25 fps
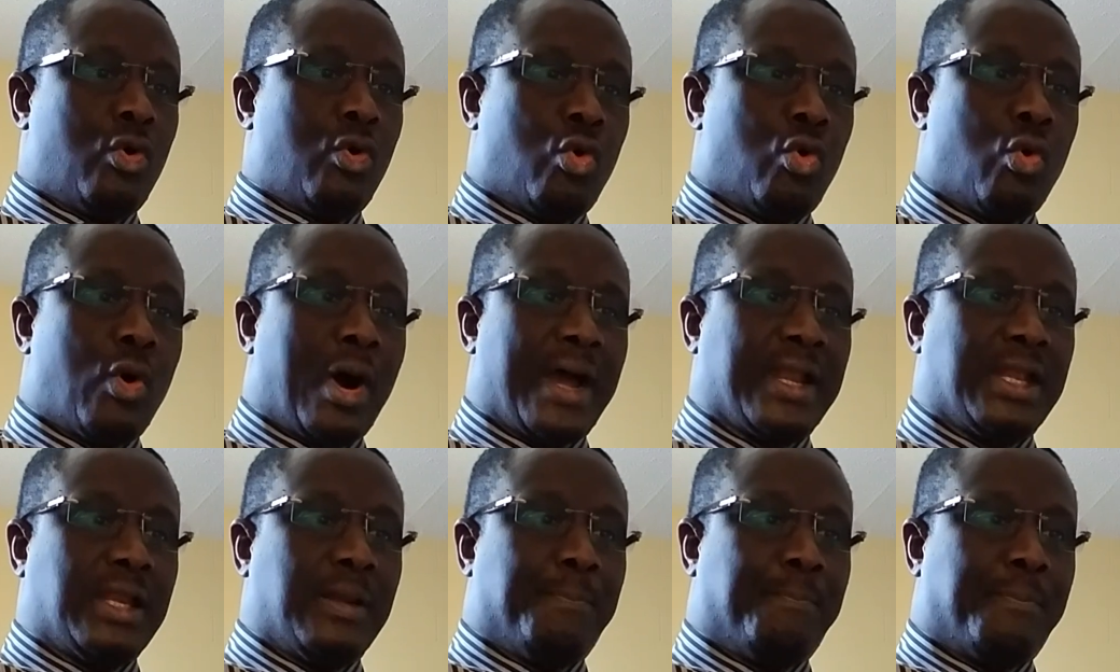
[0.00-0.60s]
Who
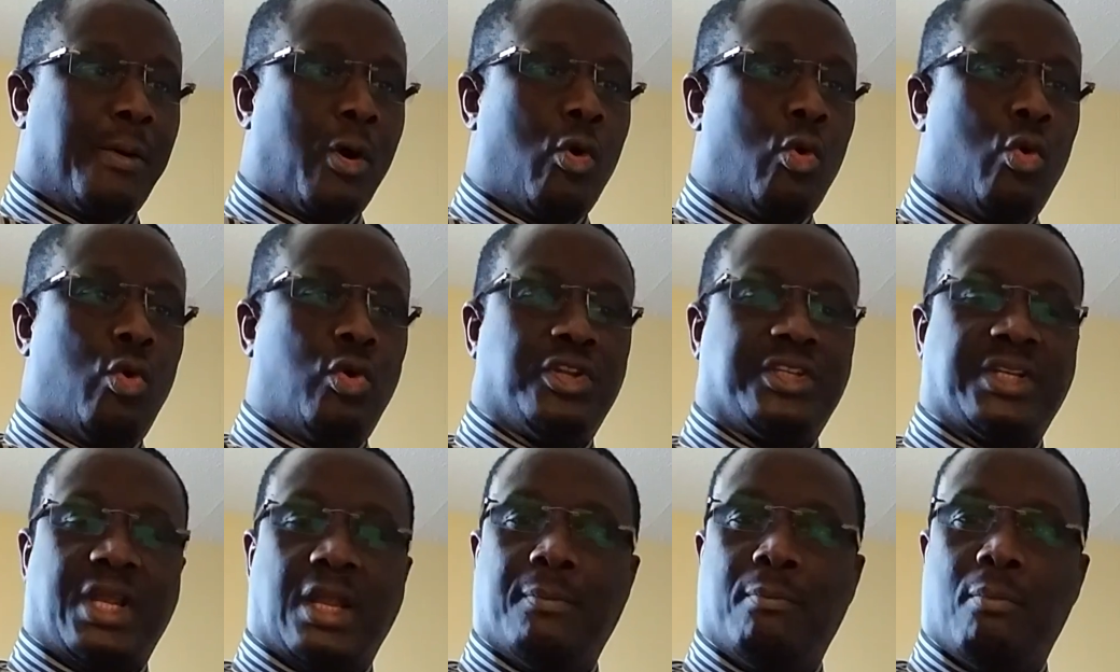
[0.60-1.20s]
are the
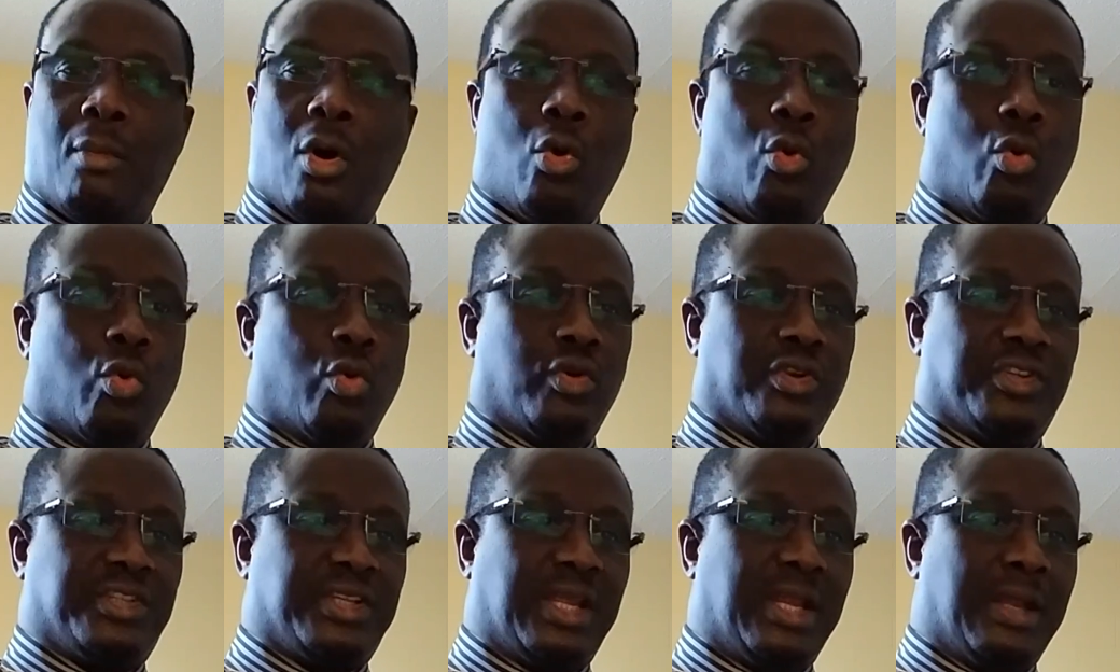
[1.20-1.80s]
poles and
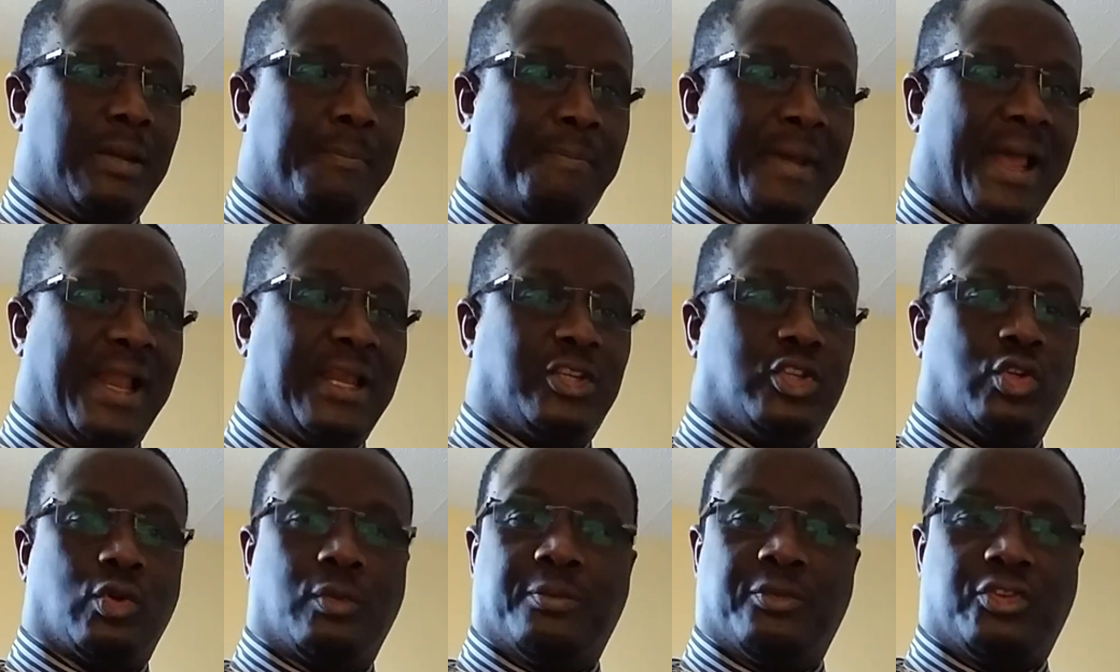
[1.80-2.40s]
moles in
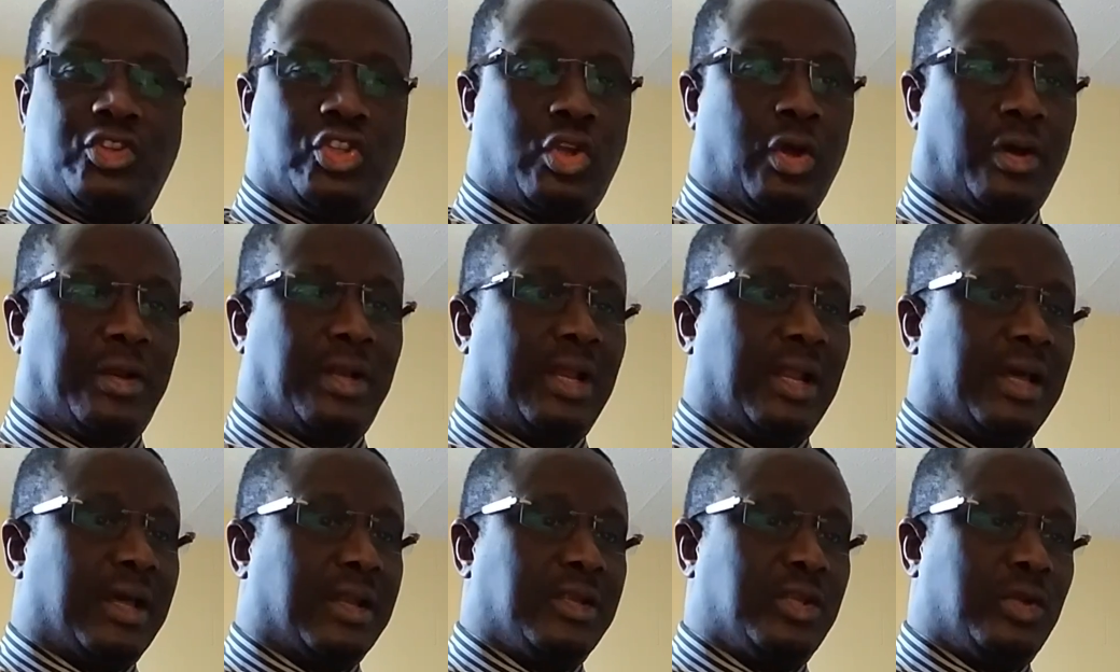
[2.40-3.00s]
Belgium,
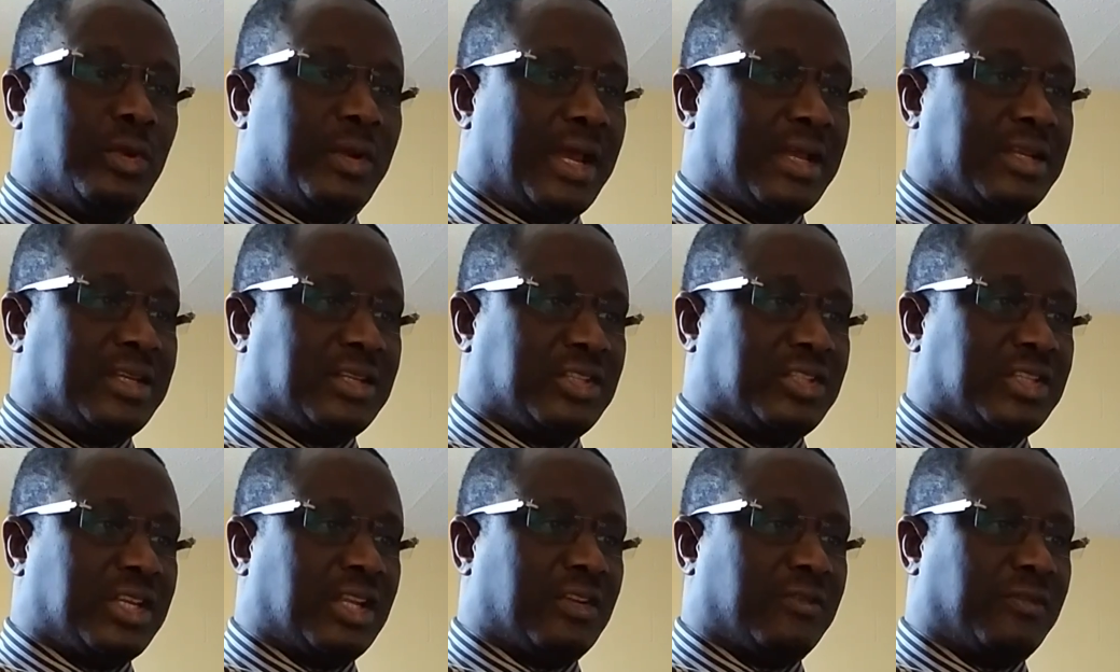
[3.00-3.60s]
Scotland,
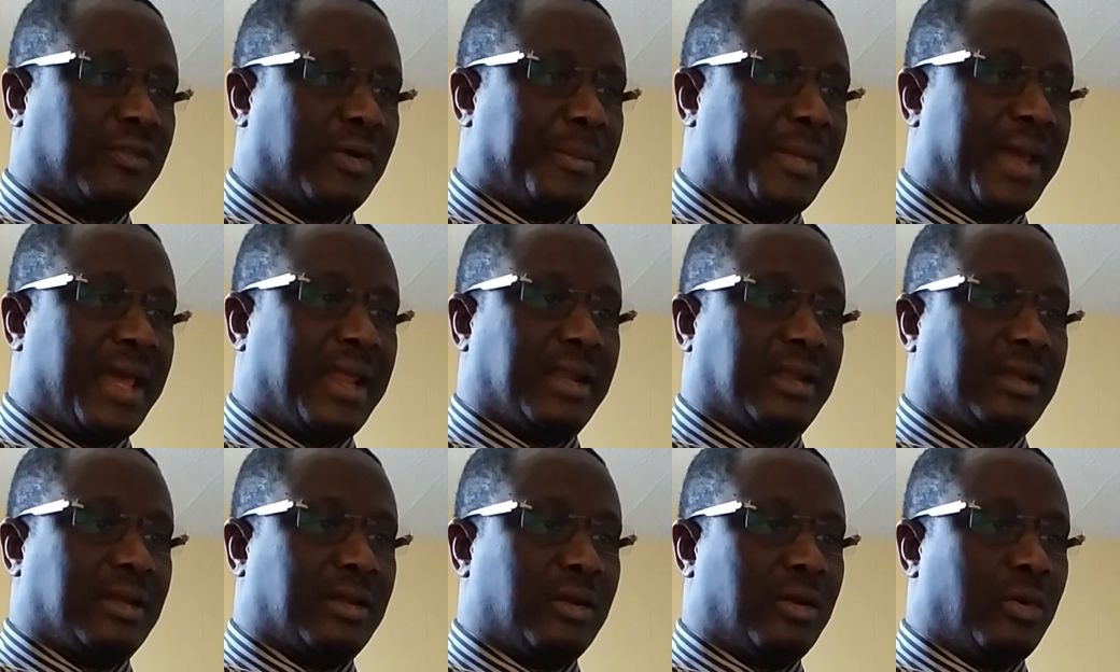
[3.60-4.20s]
United States of
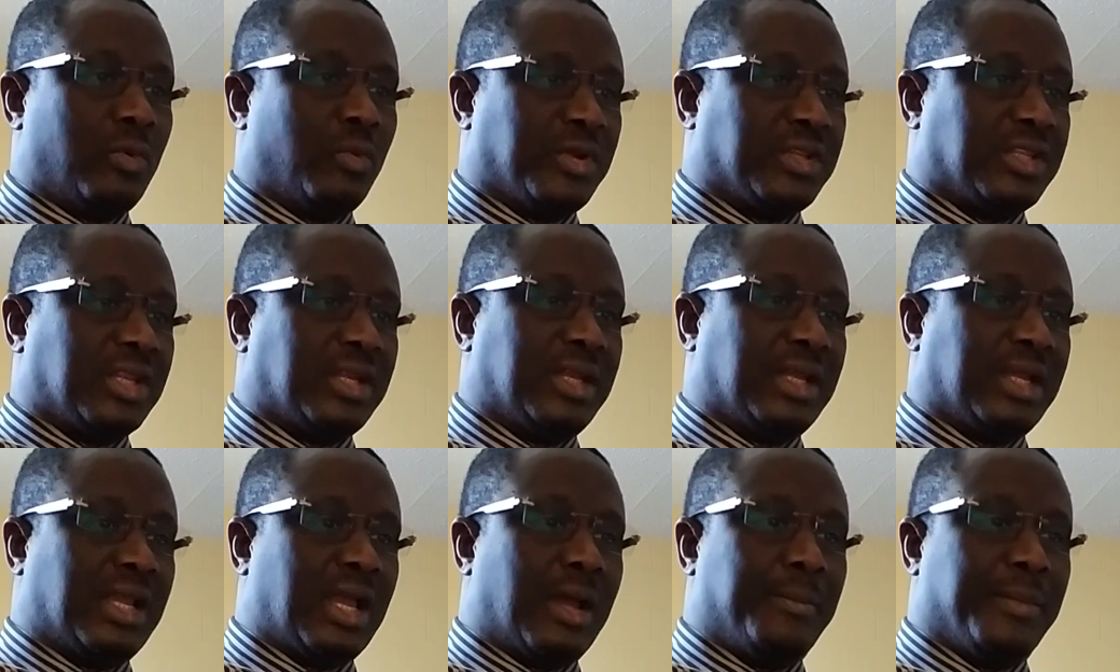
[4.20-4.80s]
America,
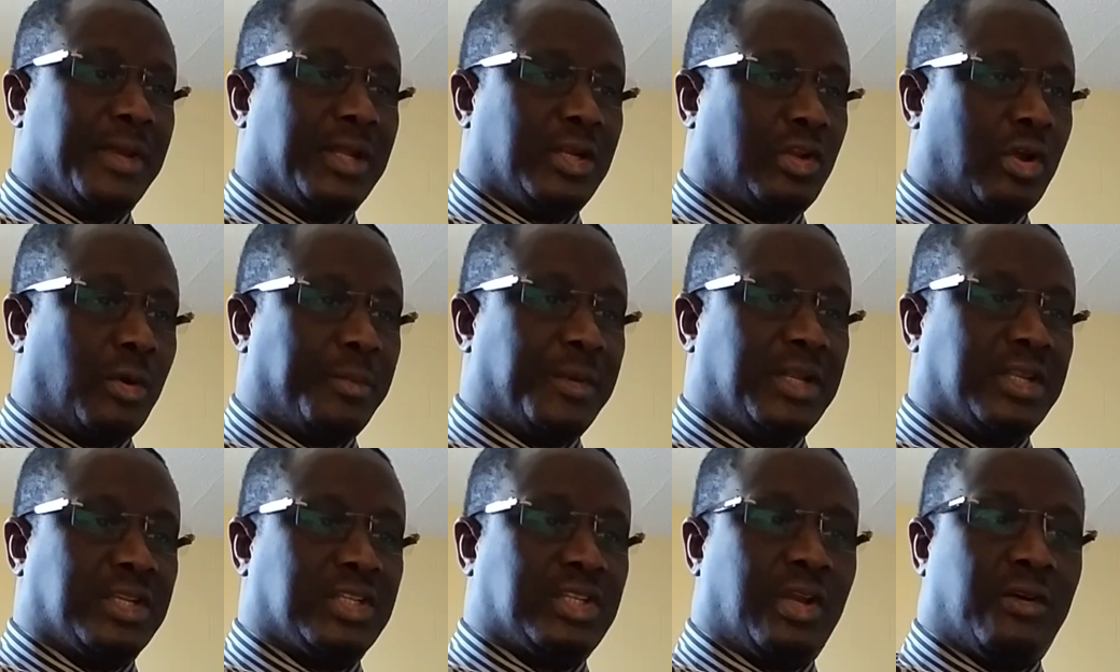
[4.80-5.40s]
within the Gambian
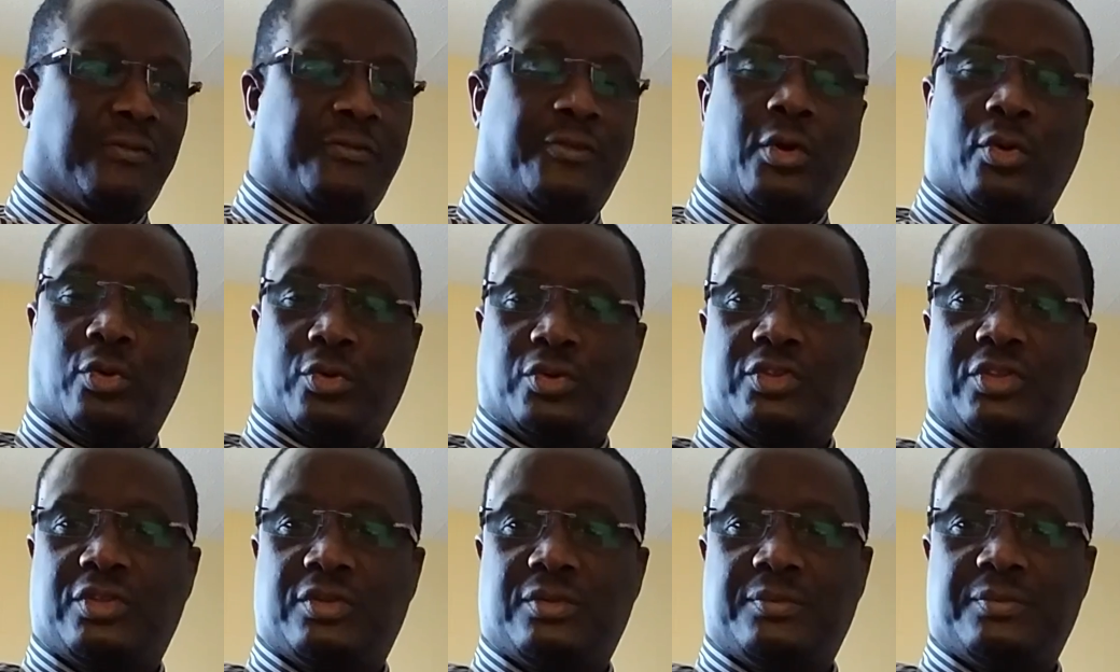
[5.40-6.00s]
community, of course?